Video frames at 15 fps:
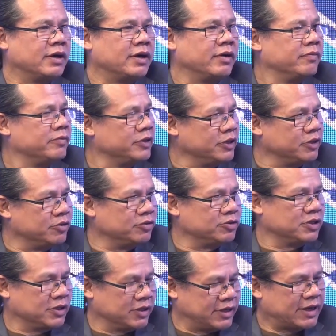Mm. Dingko
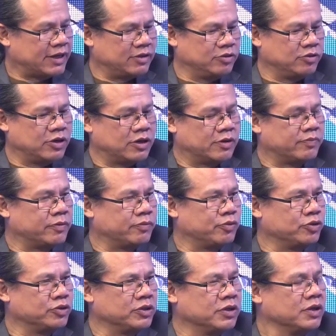Singh that you are
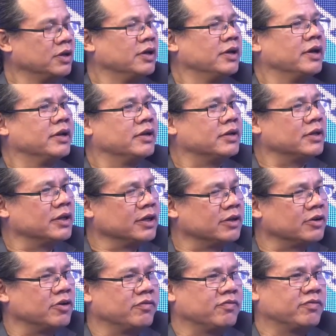proposing, mm. Mm.
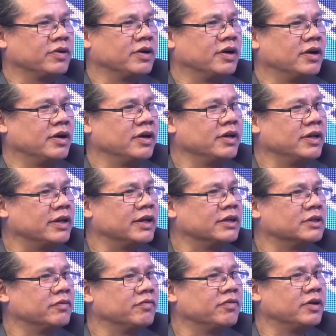think of uh, it
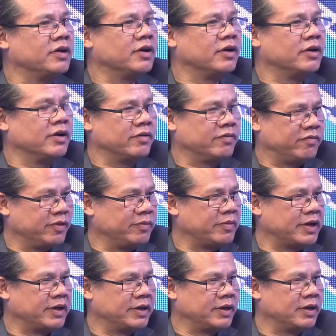as a f uh, film
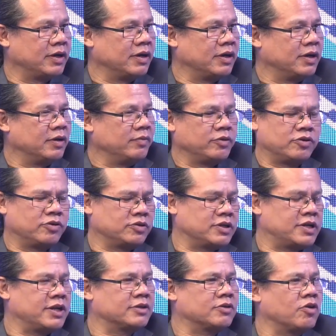idea mm -hmm. because
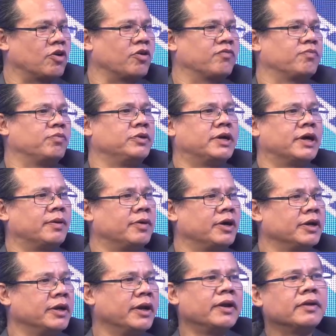it has a lot of
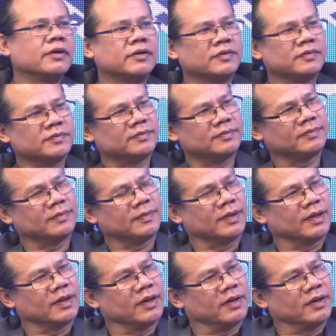drama in it. Mm. Yeah.